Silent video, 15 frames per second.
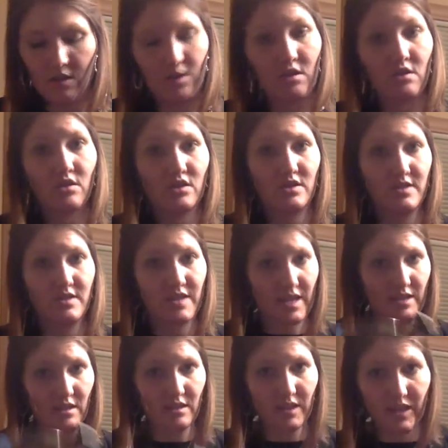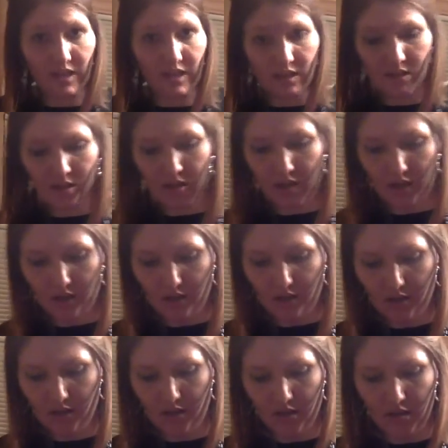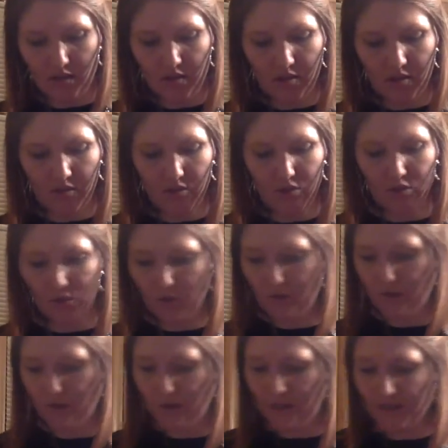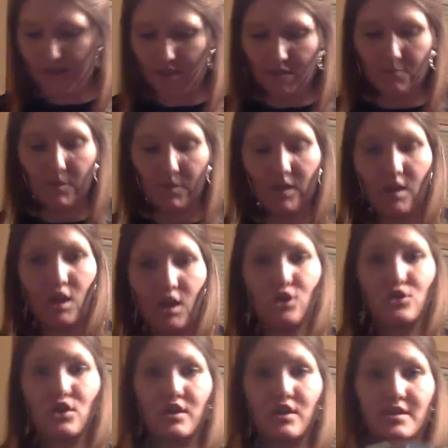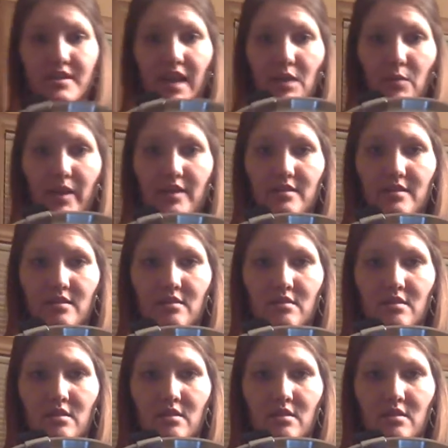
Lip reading: just take the lid. I'll show you guys this, but you'll turn it sideways.